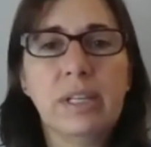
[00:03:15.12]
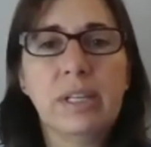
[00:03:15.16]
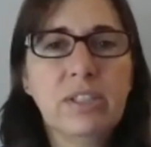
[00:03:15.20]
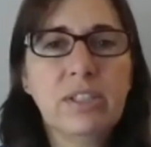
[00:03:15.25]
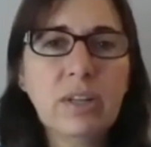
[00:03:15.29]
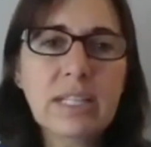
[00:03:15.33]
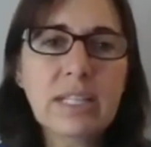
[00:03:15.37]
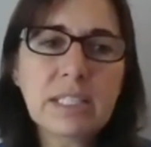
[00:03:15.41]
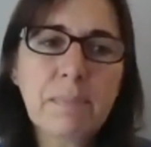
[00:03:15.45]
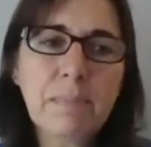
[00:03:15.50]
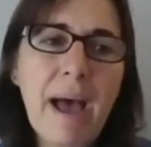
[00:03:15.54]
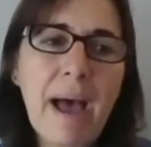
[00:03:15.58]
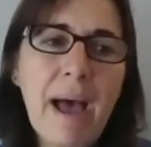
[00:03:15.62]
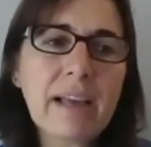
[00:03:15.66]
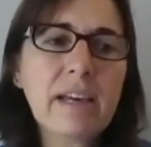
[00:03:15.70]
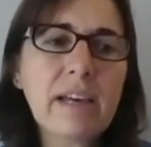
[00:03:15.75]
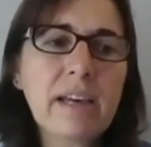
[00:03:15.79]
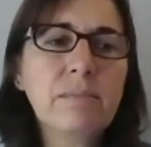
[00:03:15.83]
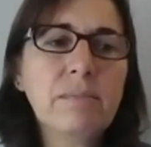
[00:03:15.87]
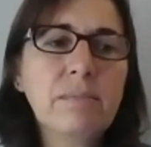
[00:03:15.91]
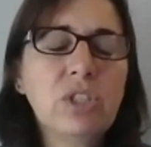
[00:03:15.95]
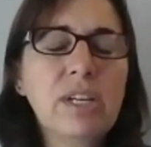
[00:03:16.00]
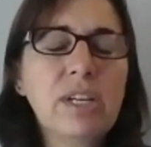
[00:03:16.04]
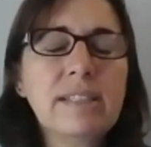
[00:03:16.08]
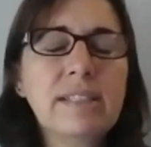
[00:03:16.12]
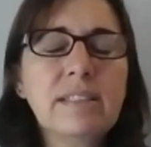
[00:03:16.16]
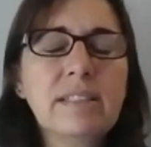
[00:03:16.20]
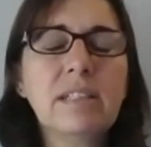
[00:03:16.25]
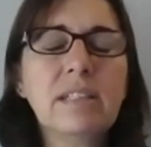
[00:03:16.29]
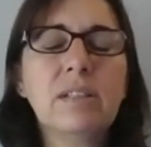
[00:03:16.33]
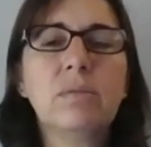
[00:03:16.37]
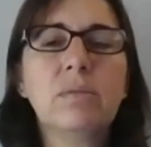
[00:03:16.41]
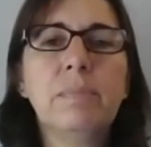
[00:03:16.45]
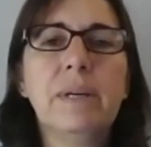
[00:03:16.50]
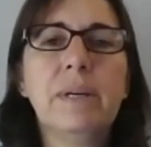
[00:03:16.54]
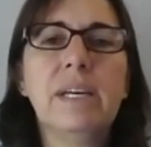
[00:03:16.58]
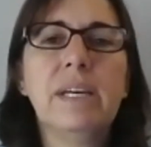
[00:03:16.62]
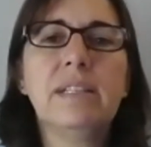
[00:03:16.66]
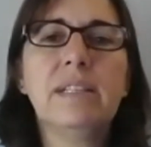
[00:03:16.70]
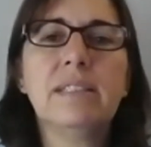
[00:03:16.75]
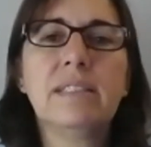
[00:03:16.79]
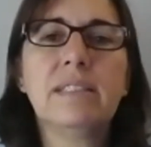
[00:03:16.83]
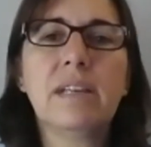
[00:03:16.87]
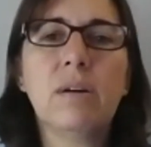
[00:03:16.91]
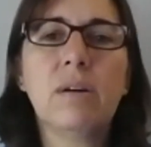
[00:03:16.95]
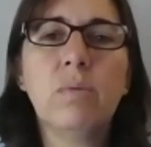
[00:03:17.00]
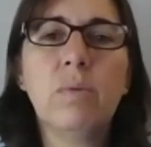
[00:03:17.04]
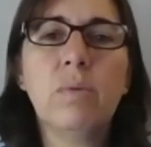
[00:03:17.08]
So let's back up just a little bit.
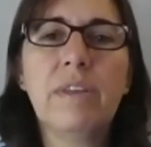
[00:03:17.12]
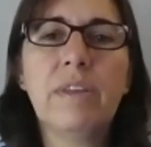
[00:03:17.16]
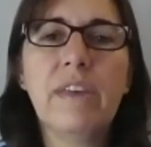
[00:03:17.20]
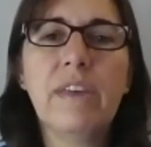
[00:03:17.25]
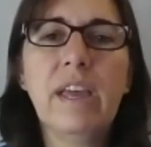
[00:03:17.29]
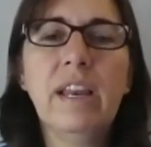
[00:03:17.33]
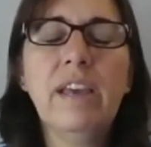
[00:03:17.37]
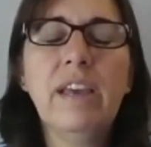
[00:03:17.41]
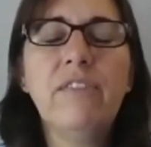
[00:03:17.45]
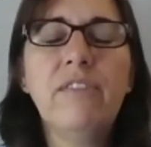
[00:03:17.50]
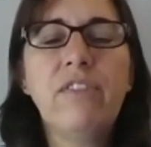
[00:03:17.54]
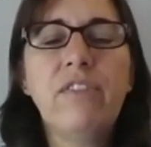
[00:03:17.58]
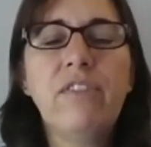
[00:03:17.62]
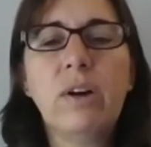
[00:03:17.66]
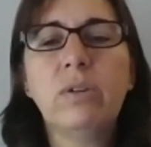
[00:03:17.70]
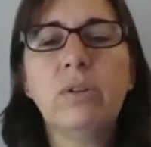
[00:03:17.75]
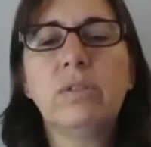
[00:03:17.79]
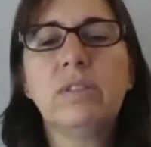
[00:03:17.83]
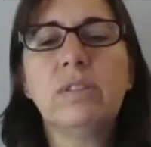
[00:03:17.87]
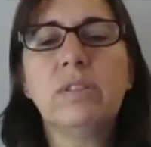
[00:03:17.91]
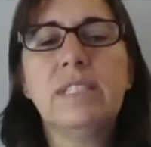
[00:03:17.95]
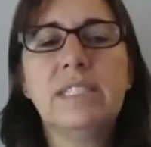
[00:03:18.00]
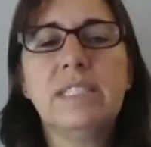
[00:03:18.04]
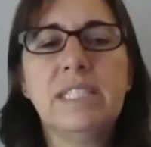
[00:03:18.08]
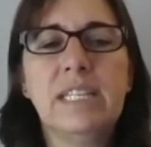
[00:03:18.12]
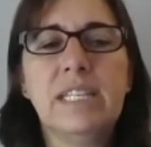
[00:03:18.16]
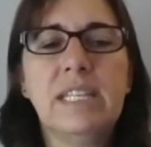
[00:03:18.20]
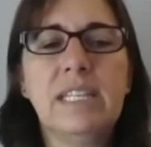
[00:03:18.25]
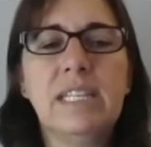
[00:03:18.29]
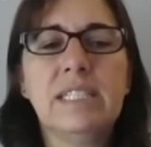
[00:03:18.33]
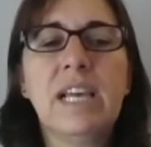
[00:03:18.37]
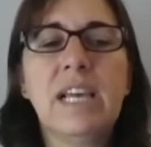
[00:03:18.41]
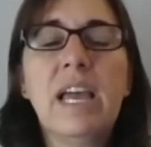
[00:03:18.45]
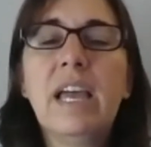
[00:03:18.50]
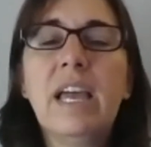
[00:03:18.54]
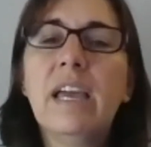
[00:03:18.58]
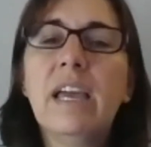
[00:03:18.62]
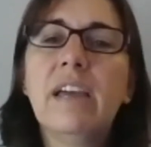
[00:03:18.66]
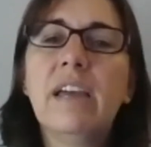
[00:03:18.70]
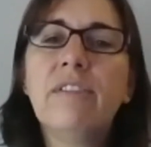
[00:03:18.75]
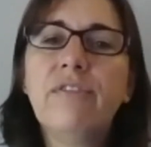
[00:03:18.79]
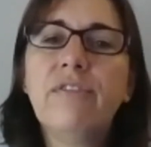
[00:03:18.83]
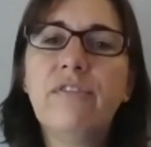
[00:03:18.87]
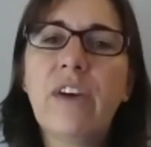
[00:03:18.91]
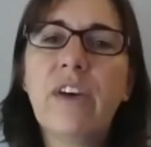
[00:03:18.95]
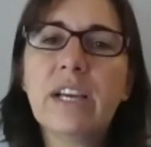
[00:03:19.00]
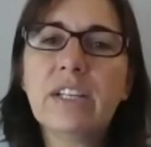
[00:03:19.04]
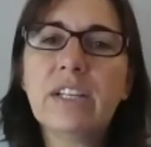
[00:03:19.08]
So with any fungal disease,
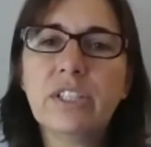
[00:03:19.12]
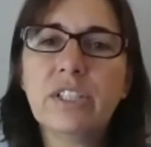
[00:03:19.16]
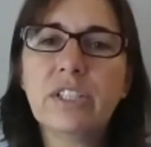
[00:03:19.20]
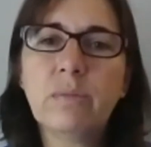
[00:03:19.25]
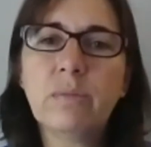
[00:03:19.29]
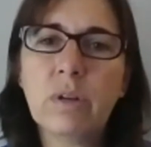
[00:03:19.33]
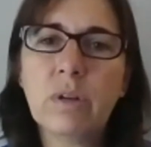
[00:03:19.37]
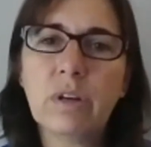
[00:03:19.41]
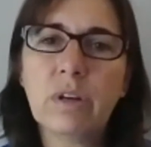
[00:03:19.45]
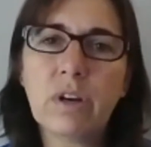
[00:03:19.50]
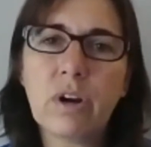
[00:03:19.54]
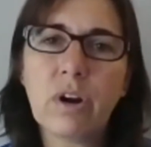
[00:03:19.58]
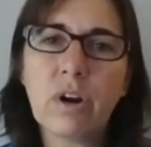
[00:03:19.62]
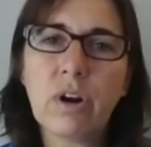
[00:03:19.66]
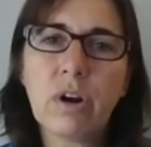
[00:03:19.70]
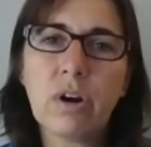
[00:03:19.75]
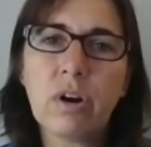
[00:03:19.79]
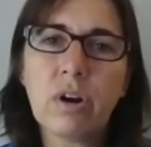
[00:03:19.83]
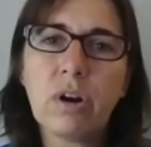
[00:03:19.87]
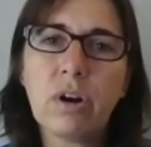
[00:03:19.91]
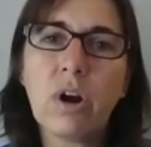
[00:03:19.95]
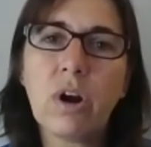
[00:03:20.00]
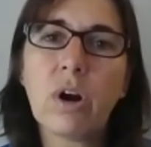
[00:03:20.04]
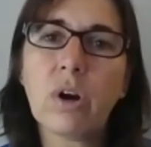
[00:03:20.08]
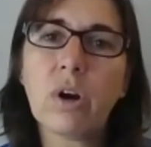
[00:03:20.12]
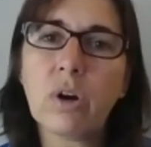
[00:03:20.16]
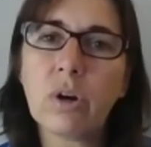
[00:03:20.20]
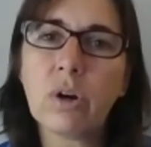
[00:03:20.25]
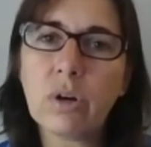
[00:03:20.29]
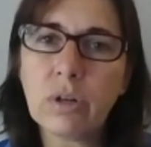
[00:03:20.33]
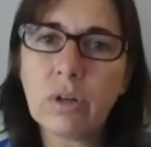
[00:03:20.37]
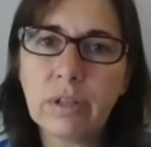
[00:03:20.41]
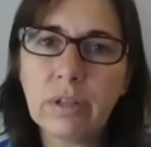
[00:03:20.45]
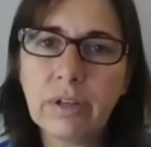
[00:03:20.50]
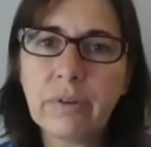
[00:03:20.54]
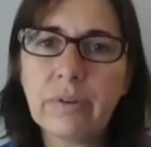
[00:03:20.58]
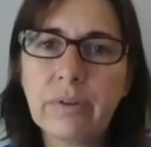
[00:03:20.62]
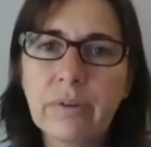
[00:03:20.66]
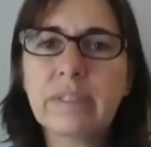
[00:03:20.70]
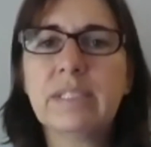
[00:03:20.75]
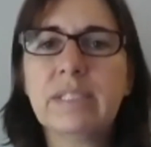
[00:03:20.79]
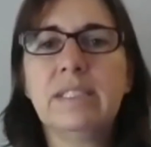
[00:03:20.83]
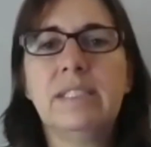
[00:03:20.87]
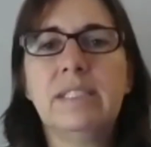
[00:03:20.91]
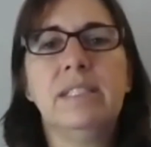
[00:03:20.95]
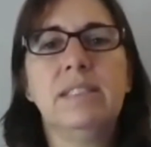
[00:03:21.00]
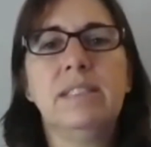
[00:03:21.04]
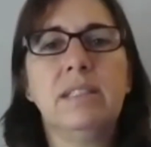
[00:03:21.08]
infection will occur earlier in the
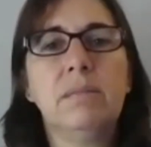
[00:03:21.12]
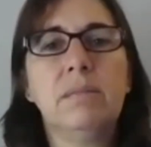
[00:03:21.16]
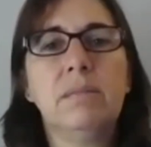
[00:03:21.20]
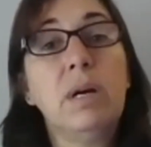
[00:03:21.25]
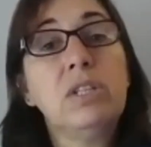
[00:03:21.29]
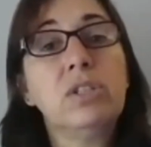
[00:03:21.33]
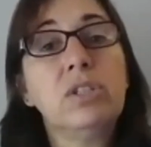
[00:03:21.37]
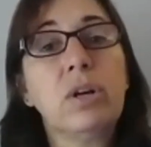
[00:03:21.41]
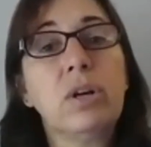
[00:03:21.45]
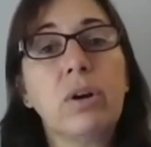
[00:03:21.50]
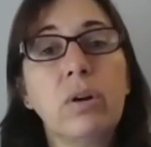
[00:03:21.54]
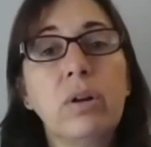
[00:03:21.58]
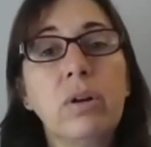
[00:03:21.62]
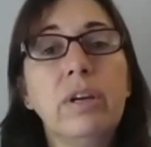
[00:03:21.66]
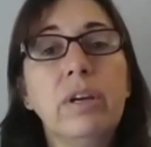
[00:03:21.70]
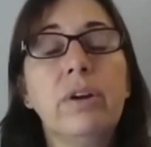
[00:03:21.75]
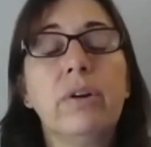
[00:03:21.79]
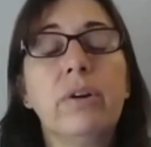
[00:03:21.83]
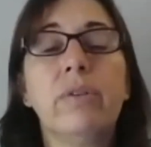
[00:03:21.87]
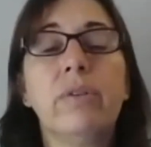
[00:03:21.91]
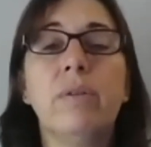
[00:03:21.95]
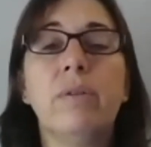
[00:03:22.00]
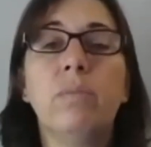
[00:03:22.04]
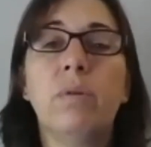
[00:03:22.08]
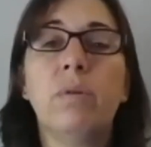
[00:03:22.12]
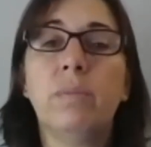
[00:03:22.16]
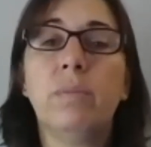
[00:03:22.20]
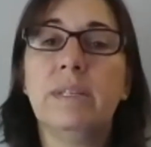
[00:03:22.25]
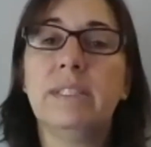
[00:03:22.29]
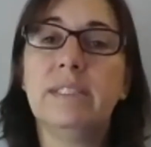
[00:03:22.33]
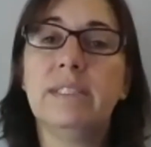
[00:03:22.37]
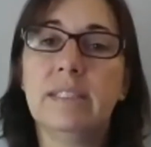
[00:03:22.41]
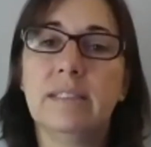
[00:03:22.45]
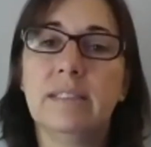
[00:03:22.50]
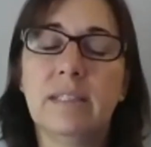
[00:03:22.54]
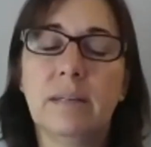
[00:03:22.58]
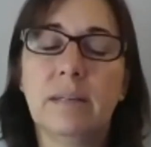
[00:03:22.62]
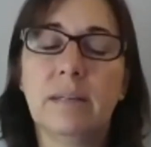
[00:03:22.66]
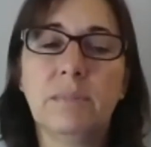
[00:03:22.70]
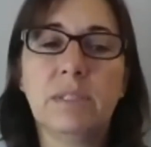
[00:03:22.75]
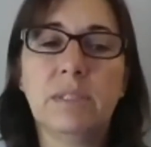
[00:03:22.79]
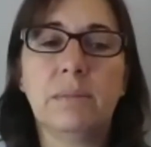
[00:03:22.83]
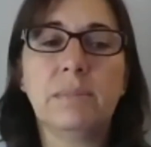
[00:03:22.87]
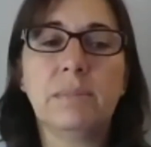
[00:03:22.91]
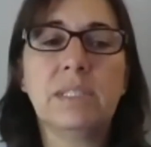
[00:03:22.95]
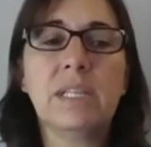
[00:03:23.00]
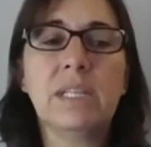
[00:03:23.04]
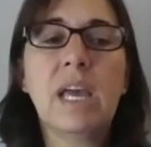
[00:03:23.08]
season, much earlier than when we see
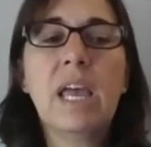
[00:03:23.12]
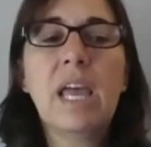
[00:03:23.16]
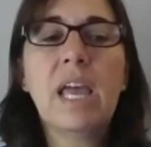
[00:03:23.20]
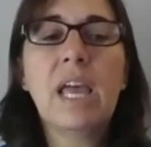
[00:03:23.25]
symptoms.